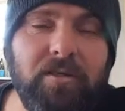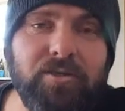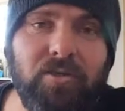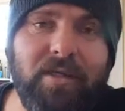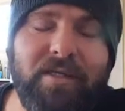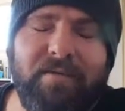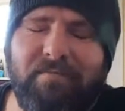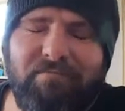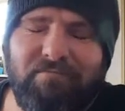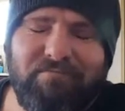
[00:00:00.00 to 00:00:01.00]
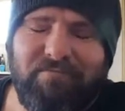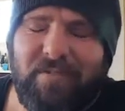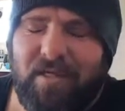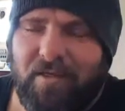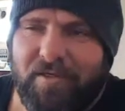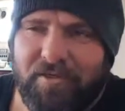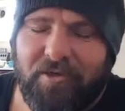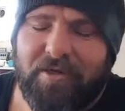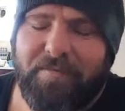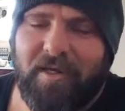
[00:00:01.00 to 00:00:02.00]
Surely you're
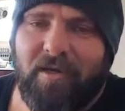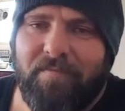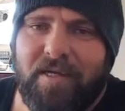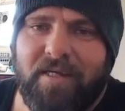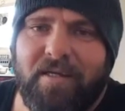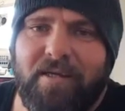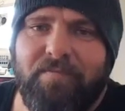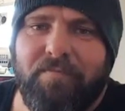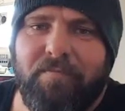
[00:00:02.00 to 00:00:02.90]
not going to be like me and eat